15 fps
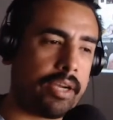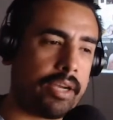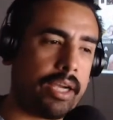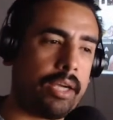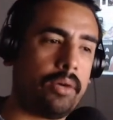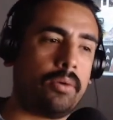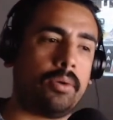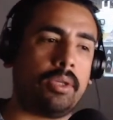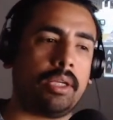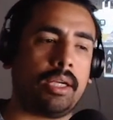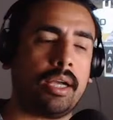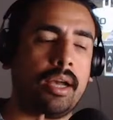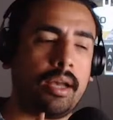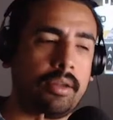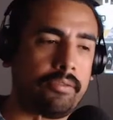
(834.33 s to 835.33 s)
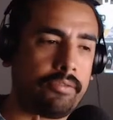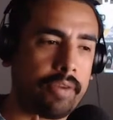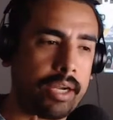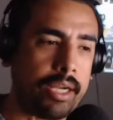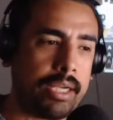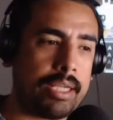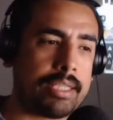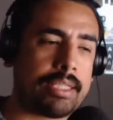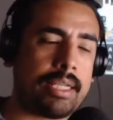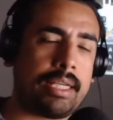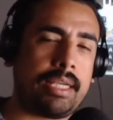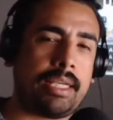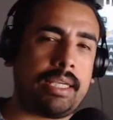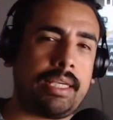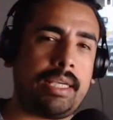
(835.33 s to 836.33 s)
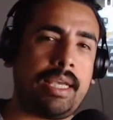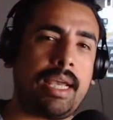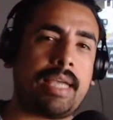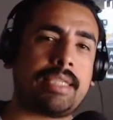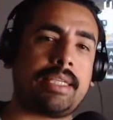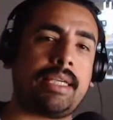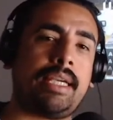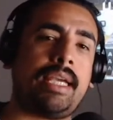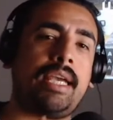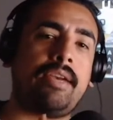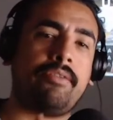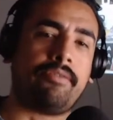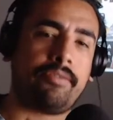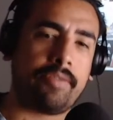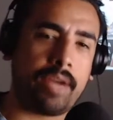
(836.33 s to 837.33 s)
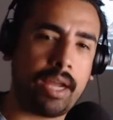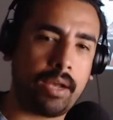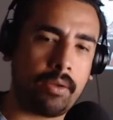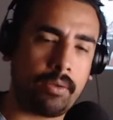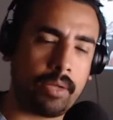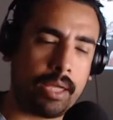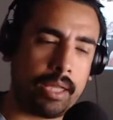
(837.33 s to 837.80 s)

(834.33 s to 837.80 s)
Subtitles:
fight or the Gane fight is that he has a give now.